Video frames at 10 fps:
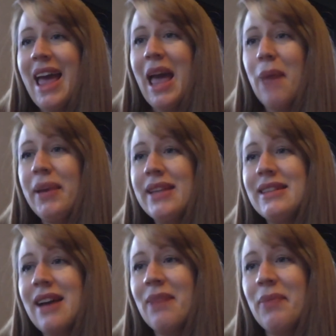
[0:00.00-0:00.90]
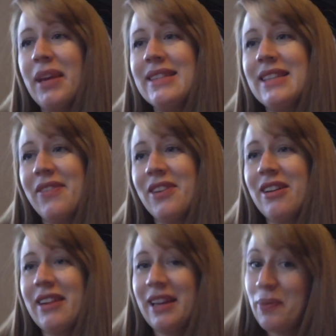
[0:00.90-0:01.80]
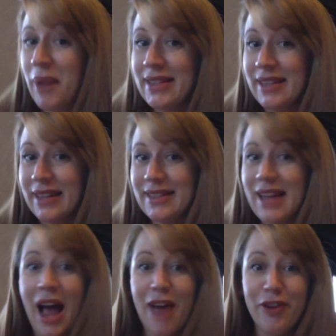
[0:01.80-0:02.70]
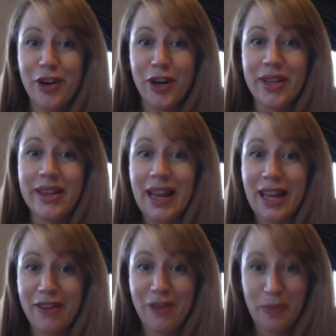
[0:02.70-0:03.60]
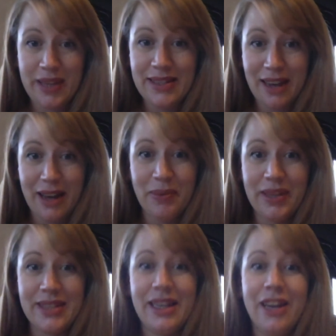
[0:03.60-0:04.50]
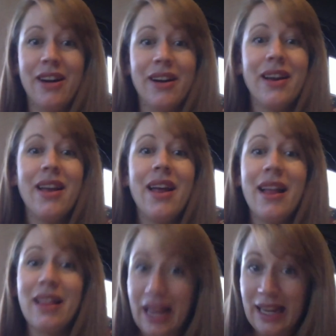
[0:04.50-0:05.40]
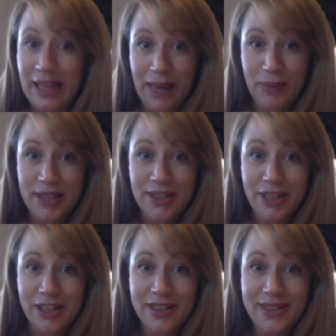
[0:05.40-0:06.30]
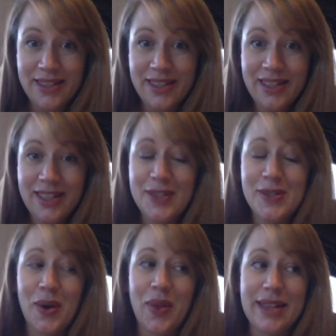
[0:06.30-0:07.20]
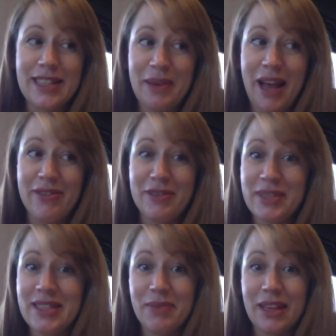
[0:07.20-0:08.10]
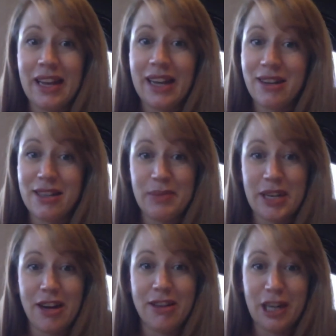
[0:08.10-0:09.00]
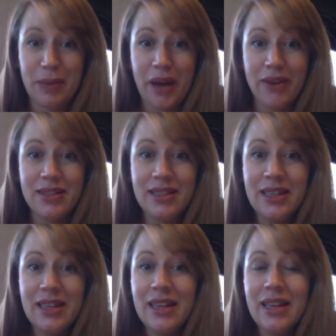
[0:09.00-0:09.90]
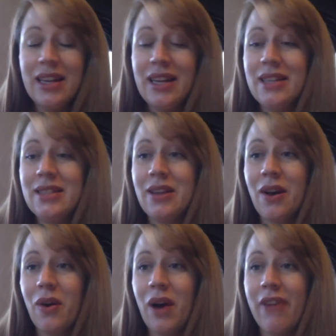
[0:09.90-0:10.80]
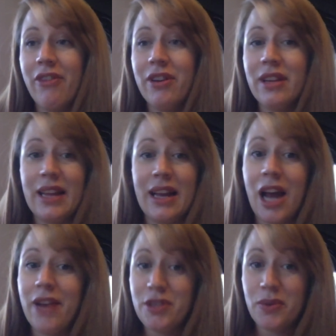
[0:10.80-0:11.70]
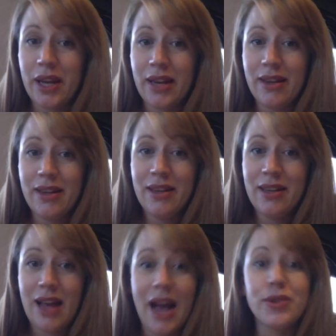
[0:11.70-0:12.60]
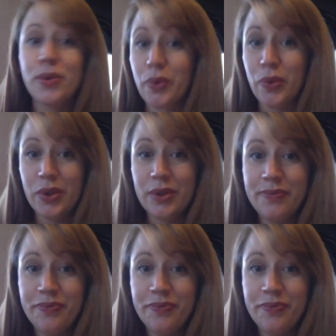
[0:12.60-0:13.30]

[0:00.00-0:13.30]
Episiotomy is given on needed basis. I've heard that they give episiotomies here like gangbusters. So that's going to have to be something that I talk to my doctor about. So I've heard that they kind of do it as a rule.